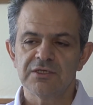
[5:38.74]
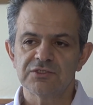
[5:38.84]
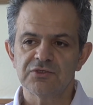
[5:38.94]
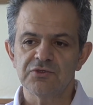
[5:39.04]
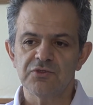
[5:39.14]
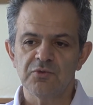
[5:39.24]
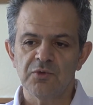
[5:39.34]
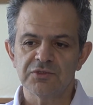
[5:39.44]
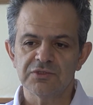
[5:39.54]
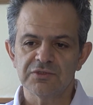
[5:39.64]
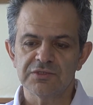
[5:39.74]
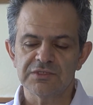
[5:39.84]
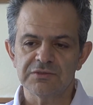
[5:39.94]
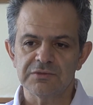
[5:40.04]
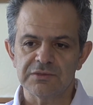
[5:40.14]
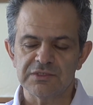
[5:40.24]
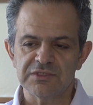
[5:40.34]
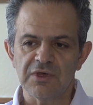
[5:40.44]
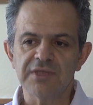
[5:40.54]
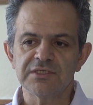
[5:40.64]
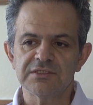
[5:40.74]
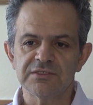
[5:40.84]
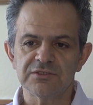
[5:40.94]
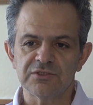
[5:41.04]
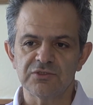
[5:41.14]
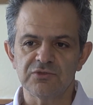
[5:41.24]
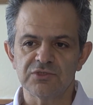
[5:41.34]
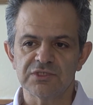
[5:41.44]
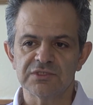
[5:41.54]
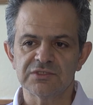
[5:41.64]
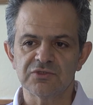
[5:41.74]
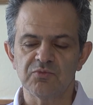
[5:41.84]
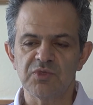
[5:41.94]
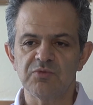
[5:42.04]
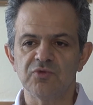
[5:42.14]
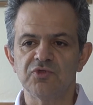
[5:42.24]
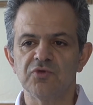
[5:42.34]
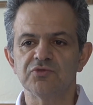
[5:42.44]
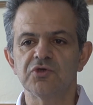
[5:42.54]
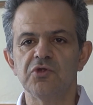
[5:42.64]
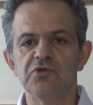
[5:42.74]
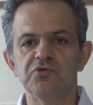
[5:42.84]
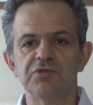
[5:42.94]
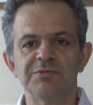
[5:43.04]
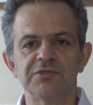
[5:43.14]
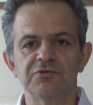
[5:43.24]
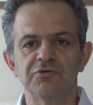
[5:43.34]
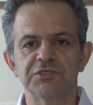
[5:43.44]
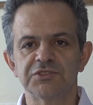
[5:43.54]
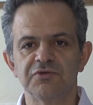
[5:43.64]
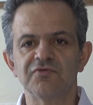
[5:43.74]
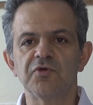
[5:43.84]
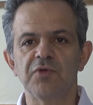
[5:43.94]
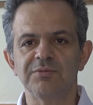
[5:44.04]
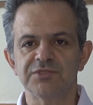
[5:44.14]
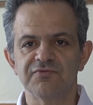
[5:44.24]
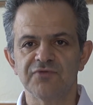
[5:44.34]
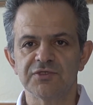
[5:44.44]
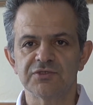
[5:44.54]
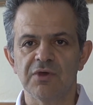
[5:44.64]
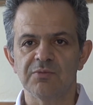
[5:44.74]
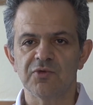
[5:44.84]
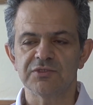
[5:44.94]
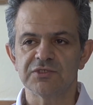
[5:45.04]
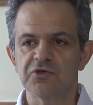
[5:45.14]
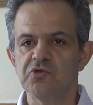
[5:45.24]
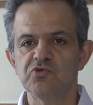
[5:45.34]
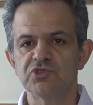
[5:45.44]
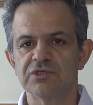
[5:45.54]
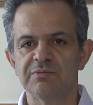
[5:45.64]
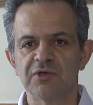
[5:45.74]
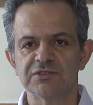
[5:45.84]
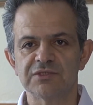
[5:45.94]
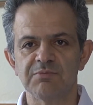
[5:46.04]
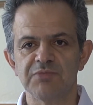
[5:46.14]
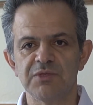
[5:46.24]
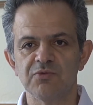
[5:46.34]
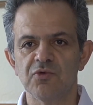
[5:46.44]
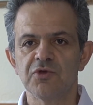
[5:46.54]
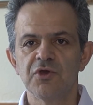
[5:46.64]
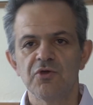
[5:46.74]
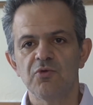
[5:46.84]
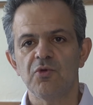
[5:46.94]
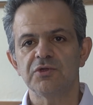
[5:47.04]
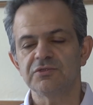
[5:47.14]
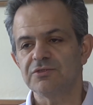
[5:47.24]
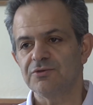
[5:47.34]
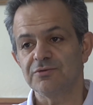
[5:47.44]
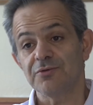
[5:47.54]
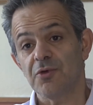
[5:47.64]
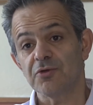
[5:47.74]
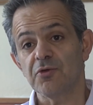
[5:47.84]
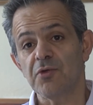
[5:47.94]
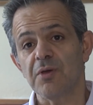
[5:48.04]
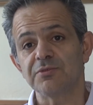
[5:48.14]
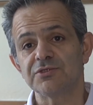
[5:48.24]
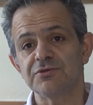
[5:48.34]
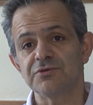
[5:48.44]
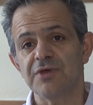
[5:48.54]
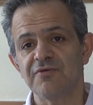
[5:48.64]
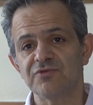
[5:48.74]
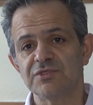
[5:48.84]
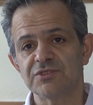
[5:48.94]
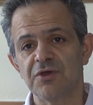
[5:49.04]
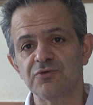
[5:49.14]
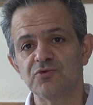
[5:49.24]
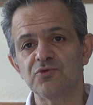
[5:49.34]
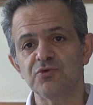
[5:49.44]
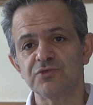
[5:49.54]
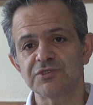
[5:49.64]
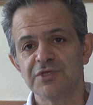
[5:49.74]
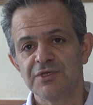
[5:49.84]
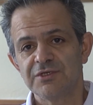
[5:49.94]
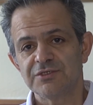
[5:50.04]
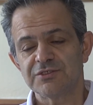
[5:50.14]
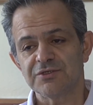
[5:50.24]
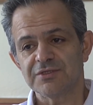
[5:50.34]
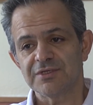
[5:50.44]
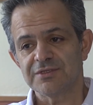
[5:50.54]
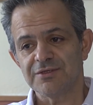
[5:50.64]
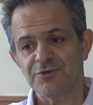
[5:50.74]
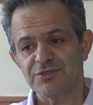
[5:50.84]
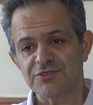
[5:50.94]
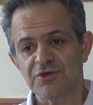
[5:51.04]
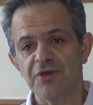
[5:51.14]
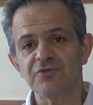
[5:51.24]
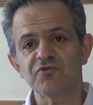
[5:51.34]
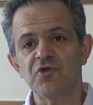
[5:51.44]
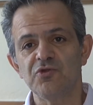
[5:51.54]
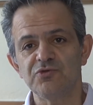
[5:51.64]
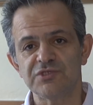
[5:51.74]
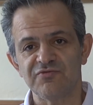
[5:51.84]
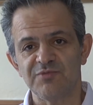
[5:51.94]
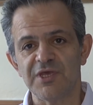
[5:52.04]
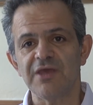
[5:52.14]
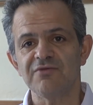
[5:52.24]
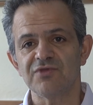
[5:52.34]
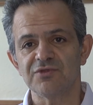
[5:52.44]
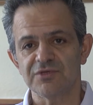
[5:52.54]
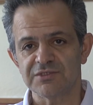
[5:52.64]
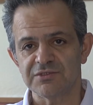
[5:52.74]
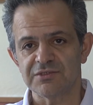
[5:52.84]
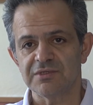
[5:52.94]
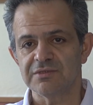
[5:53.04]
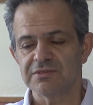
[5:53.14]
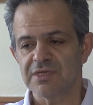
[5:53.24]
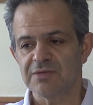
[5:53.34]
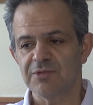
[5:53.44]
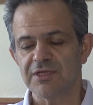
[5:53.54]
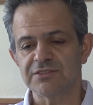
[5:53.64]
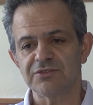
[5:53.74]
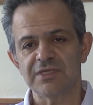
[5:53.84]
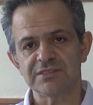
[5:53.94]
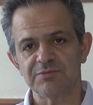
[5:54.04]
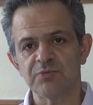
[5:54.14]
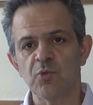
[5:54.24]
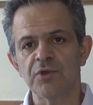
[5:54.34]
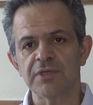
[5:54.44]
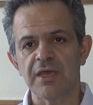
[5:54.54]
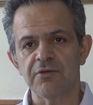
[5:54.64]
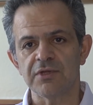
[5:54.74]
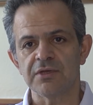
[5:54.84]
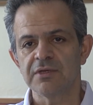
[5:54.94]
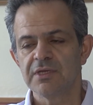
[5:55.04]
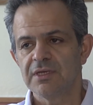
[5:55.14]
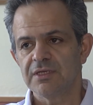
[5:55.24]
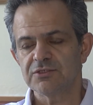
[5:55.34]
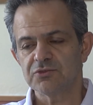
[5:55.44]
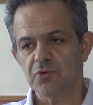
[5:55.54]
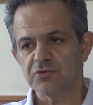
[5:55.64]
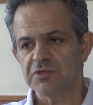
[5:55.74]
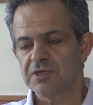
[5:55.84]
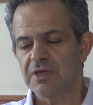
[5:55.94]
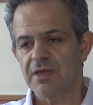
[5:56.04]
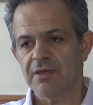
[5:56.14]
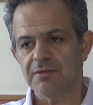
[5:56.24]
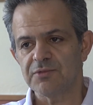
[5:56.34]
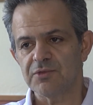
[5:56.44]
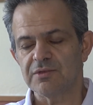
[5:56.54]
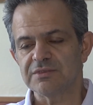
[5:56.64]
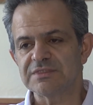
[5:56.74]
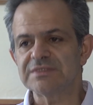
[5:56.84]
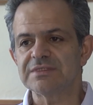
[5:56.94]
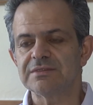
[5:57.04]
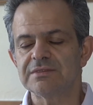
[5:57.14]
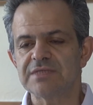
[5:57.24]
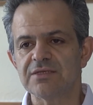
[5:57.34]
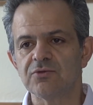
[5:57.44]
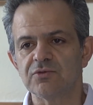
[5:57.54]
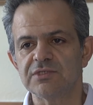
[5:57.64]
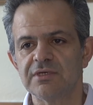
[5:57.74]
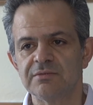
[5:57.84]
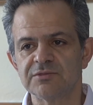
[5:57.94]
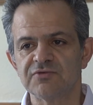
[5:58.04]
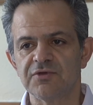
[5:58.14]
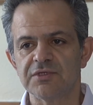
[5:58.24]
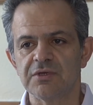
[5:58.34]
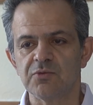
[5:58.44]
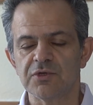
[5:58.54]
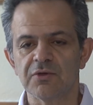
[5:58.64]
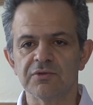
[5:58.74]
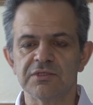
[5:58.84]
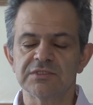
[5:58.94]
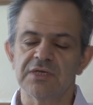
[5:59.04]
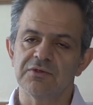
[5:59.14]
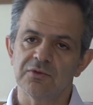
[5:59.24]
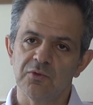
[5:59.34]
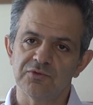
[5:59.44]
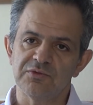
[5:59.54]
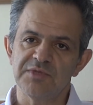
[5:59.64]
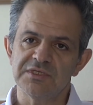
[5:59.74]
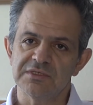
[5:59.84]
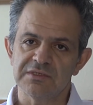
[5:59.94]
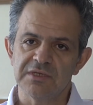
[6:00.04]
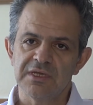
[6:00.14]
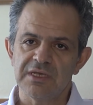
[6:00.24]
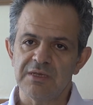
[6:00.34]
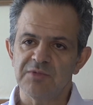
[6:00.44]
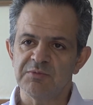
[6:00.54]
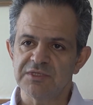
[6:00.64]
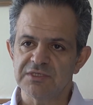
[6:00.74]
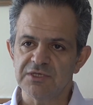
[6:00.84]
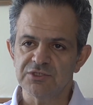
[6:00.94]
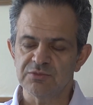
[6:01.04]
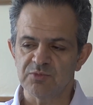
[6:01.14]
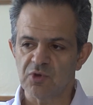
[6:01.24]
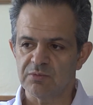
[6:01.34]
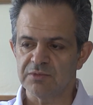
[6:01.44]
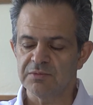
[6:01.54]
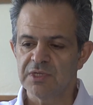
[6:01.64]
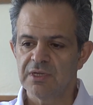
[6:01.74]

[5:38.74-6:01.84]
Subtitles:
So you want to design these institutions so people don't collude. I mean, the question of corruption, for example, is a collusion among some people who are, you know, who are corrupt. So you have to design rules so that, you know, these kind of collusive behavior doesn't take place. So that's been one area. It's called, you know, it's the technical terms for it. I work on this area called repeated implementation problem.